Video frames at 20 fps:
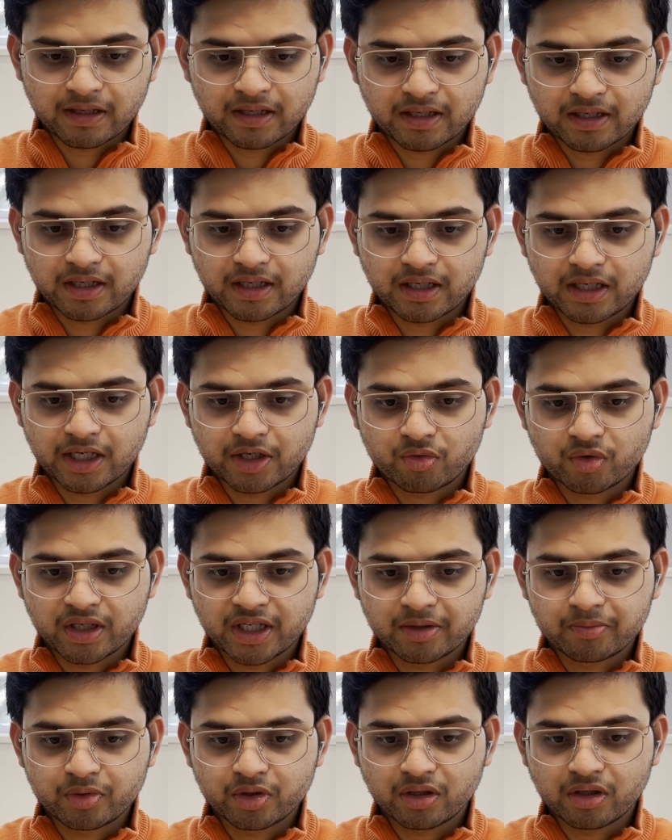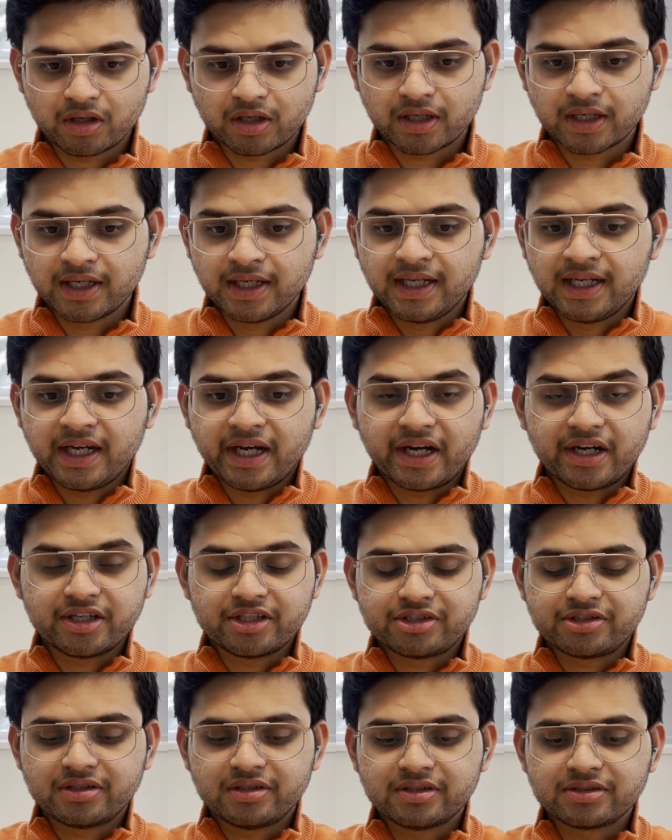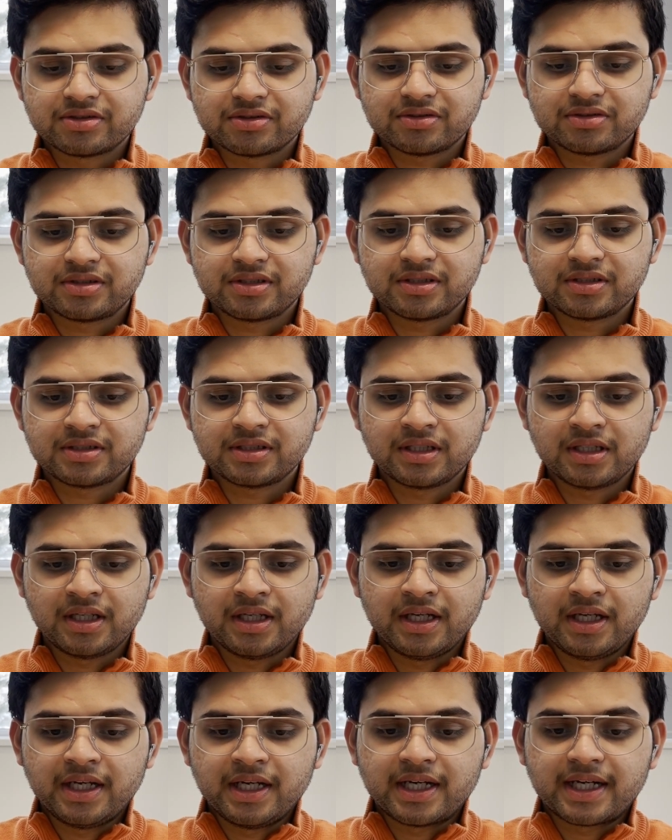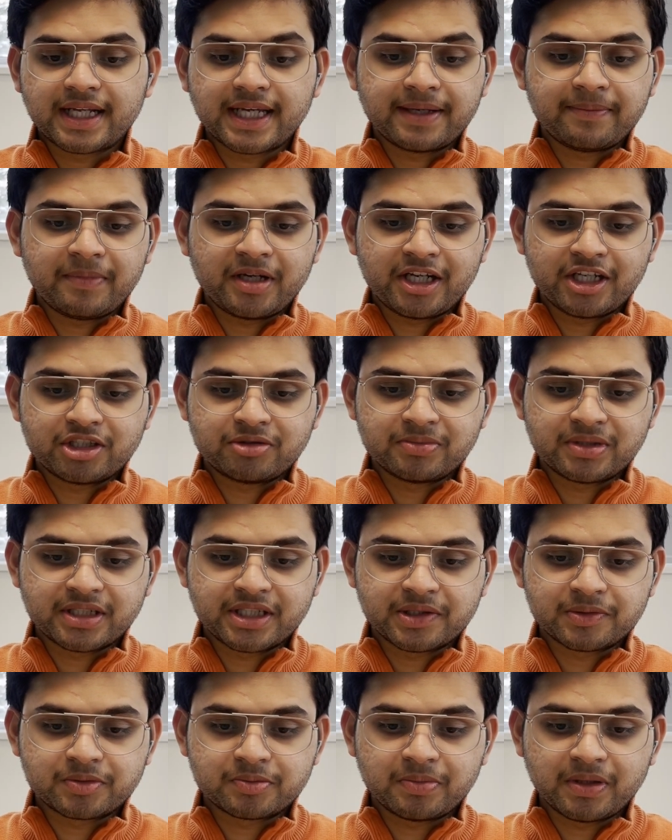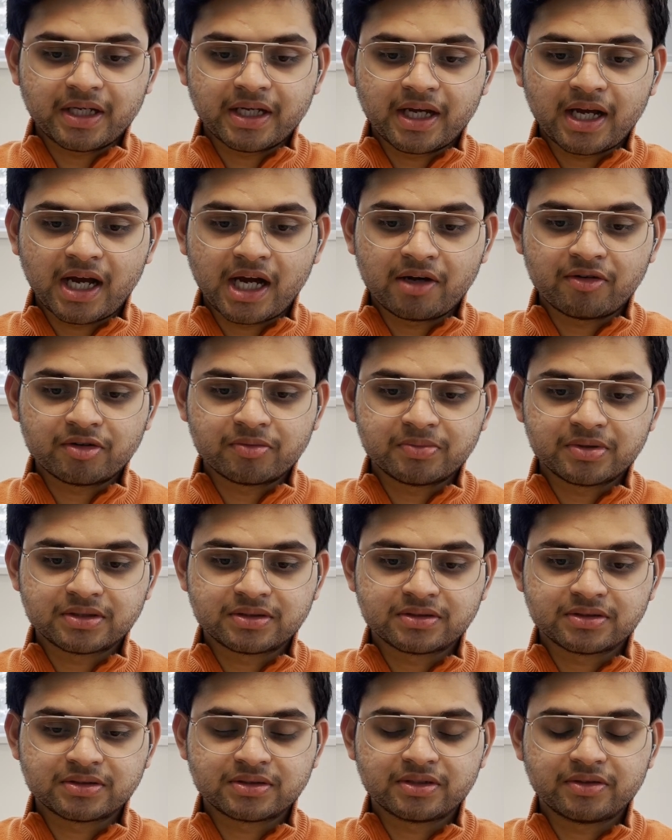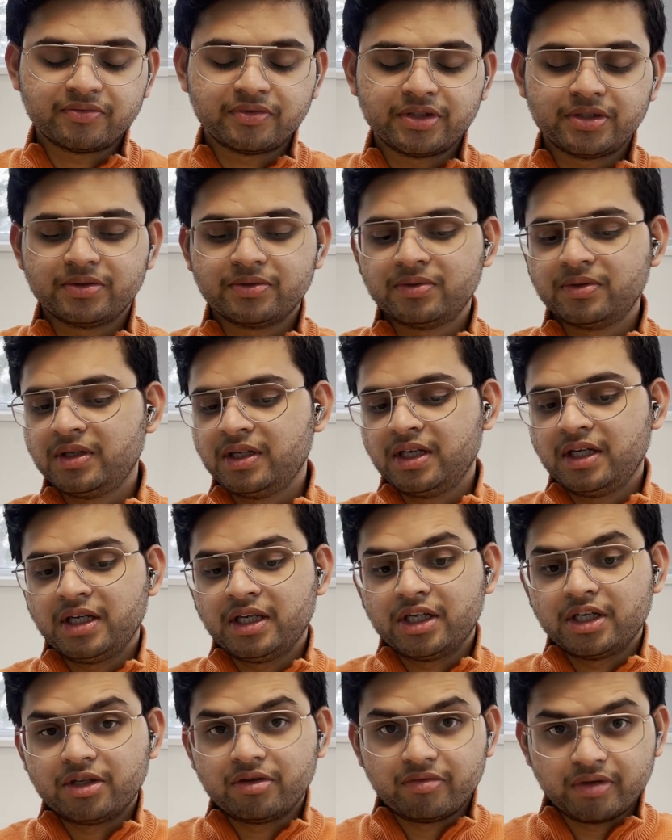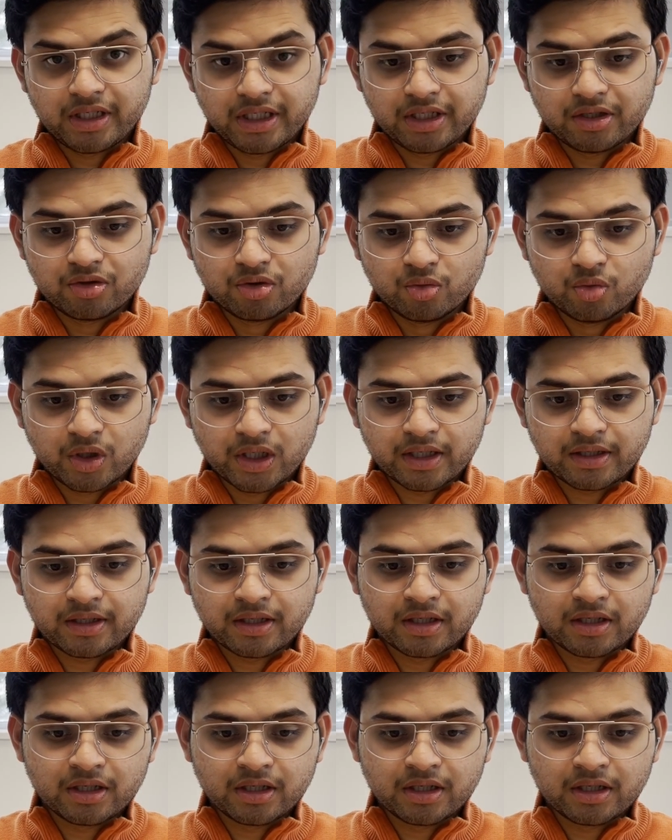It will help you a lot. Additional resources. Time management tips by Harvard Business Review. Really good one.